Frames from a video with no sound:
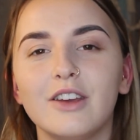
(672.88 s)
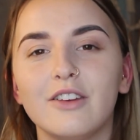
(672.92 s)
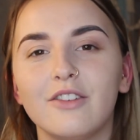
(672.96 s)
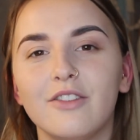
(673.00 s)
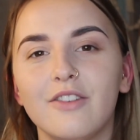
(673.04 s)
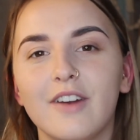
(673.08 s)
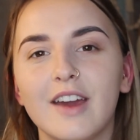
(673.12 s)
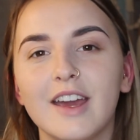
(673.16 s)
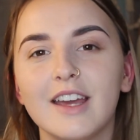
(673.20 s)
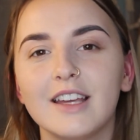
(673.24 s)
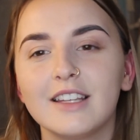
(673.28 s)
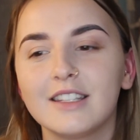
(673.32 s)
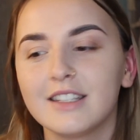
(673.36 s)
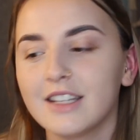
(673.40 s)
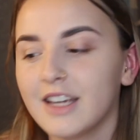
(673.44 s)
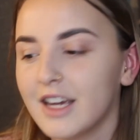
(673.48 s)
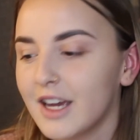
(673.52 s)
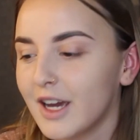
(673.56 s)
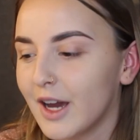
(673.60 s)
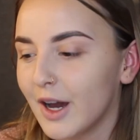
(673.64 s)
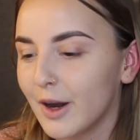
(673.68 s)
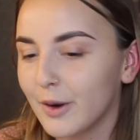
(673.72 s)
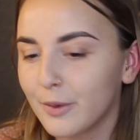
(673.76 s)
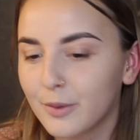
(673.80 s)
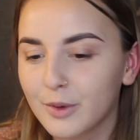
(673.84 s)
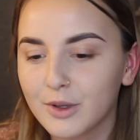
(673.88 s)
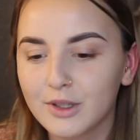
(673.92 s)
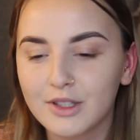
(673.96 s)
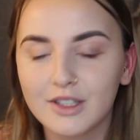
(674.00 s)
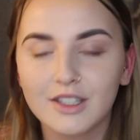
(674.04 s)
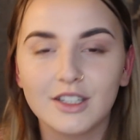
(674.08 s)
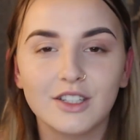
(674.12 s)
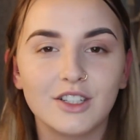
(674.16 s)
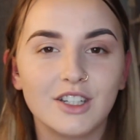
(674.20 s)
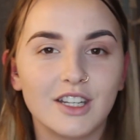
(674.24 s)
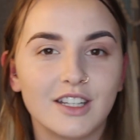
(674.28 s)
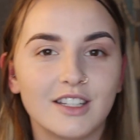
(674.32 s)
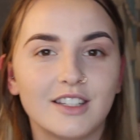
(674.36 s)
face, I would
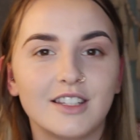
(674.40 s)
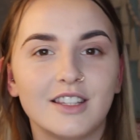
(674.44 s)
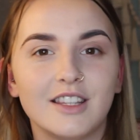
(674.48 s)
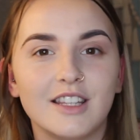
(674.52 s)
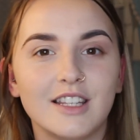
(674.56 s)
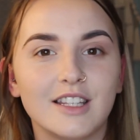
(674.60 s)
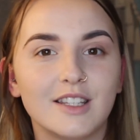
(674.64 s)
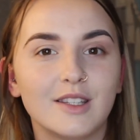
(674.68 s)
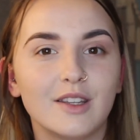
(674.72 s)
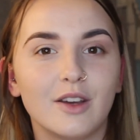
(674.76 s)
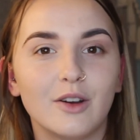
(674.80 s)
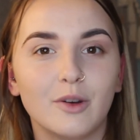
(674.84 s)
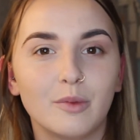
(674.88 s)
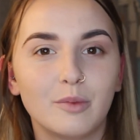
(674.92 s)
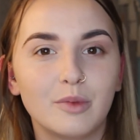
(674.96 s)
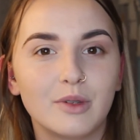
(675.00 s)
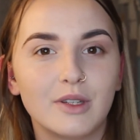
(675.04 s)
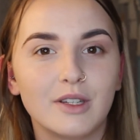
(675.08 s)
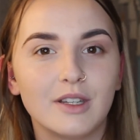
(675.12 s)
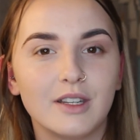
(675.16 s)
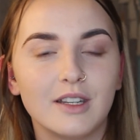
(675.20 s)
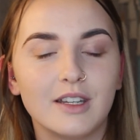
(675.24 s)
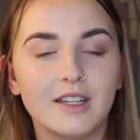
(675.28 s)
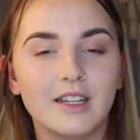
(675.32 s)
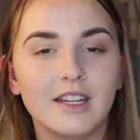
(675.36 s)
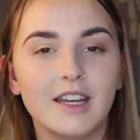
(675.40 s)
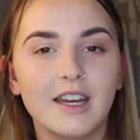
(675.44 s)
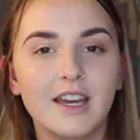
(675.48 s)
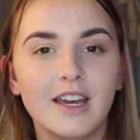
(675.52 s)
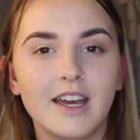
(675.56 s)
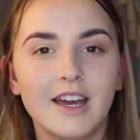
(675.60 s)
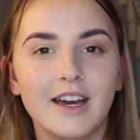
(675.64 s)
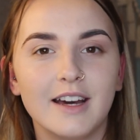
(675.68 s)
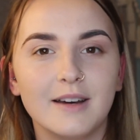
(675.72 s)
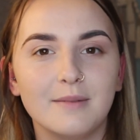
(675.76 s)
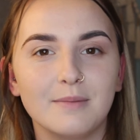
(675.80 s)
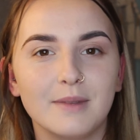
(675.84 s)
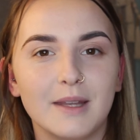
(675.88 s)
suggest this option
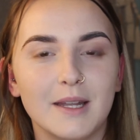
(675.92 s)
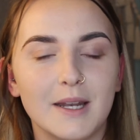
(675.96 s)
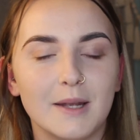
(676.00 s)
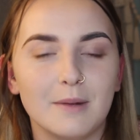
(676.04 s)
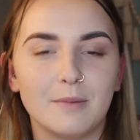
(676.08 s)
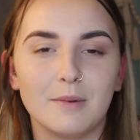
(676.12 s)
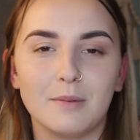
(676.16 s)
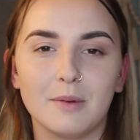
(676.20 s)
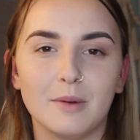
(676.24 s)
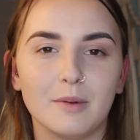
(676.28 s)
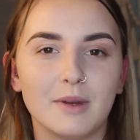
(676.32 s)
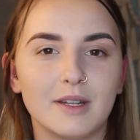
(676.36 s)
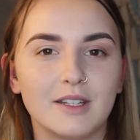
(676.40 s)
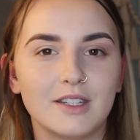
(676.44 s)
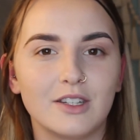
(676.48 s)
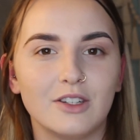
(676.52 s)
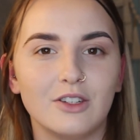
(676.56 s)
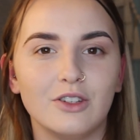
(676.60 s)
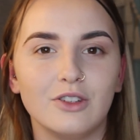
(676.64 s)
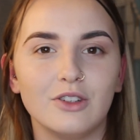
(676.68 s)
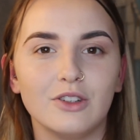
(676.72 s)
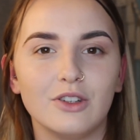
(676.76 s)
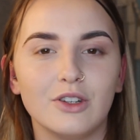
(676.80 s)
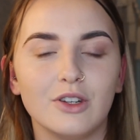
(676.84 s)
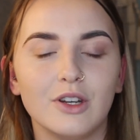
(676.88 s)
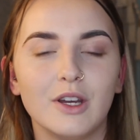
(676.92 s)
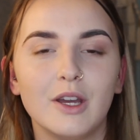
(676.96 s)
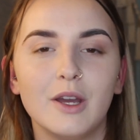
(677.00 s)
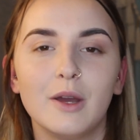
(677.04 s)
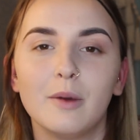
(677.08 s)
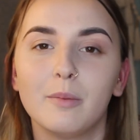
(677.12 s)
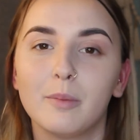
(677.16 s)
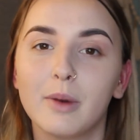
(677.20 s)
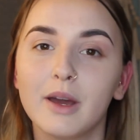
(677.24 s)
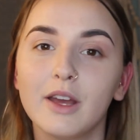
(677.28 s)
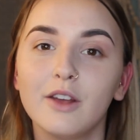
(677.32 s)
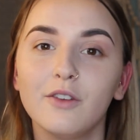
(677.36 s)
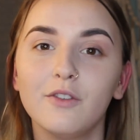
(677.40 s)
that I'm about to do.
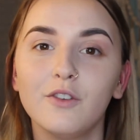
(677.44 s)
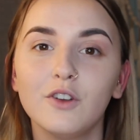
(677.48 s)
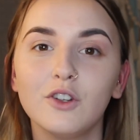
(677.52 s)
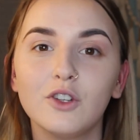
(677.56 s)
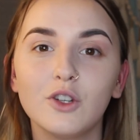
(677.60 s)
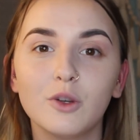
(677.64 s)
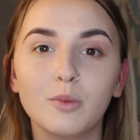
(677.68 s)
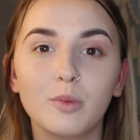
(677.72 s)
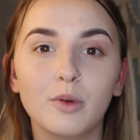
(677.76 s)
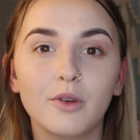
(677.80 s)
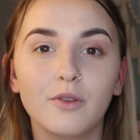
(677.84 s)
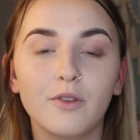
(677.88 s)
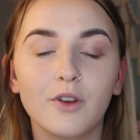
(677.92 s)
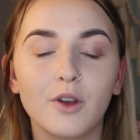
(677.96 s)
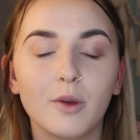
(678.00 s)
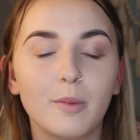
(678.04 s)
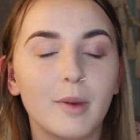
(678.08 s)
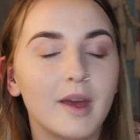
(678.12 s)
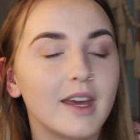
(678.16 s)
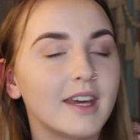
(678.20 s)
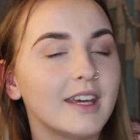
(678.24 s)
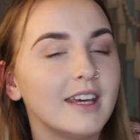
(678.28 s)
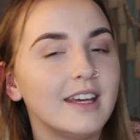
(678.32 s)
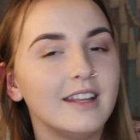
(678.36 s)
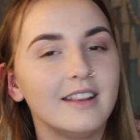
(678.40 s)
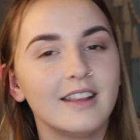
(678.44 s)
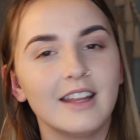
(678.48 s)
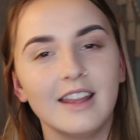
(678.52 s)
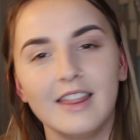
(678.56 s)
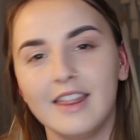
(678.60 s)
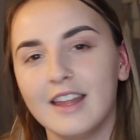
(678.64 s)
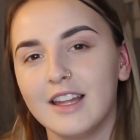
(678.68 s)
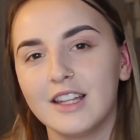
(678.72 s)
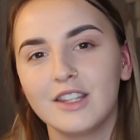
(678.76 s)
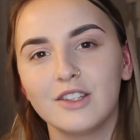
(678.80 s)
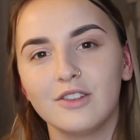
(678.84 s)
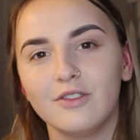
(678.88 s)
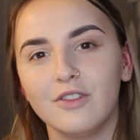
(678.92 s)
But if you do prefer baking, then
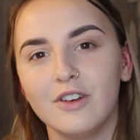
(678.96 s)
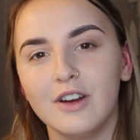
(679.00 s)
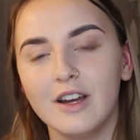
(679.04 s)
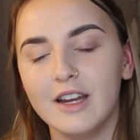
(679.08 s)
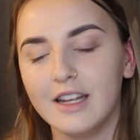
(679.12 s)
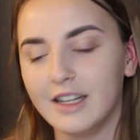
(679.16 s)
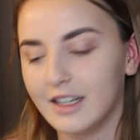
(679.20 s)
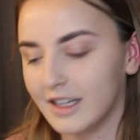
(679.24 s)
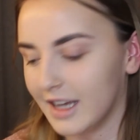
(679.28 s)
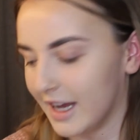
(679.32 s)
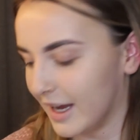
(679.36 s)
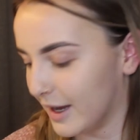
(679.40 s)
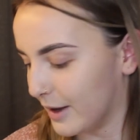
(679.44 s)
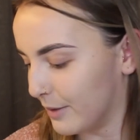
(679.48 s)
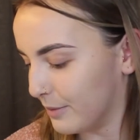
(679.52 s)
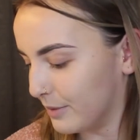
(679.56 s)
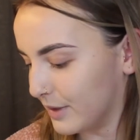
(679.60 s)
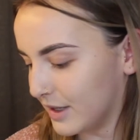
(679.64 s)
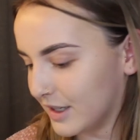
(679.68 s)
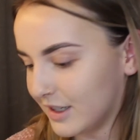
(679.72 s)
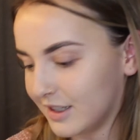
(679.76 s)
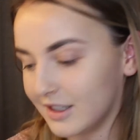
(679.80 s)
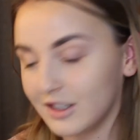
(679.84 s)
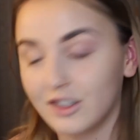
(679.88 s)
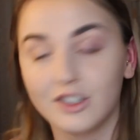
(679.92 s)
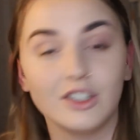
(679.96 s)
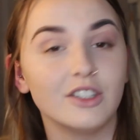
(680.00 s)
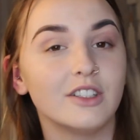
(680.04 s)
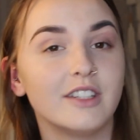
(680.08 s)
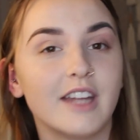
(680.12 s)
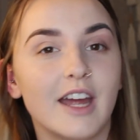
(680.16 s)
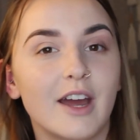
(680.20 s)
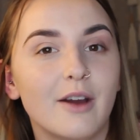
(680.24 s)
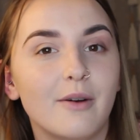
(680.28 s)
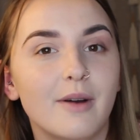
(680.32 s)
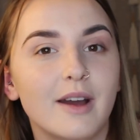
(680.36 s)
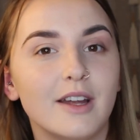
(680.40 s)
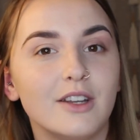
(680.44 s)
that's fine. This is just
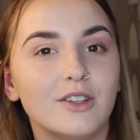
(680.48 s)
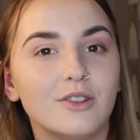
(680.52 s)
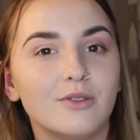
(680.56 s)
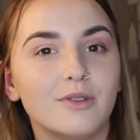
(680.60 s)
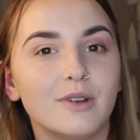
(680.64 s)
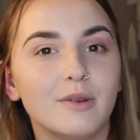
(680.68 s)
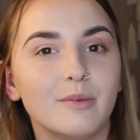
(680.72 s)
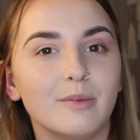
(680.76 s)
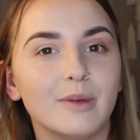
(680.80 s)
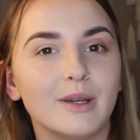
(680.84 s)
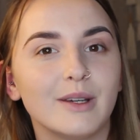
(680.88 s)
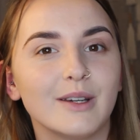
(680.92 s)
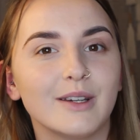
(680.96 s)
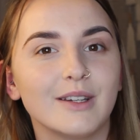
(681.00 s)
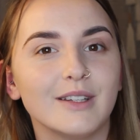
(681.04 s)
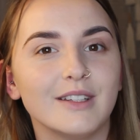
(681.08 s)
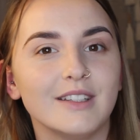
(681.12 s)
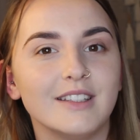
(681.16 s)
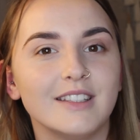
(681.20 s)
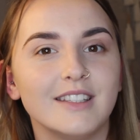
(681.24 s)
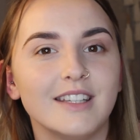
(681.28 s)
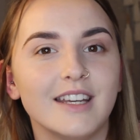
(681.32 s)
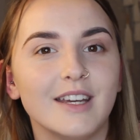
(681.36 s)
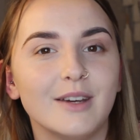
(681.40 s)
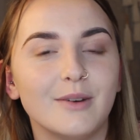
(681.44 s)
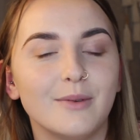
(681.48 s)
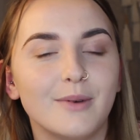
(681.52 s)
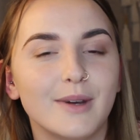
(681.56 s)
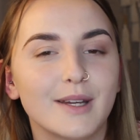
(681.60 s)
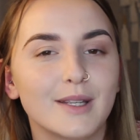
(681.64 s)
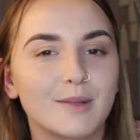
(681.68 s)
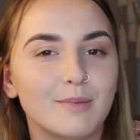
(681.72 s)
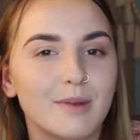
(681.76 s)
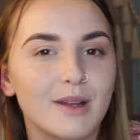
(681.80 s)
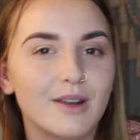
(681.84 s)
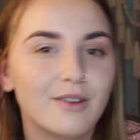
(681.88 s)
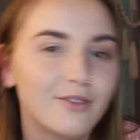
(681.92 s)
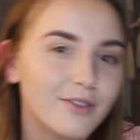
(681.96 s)
how I do it because it
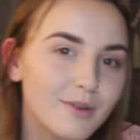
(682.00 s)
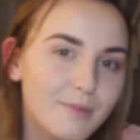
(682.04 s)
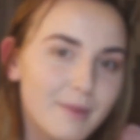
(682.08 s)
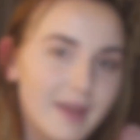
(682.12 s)
works better for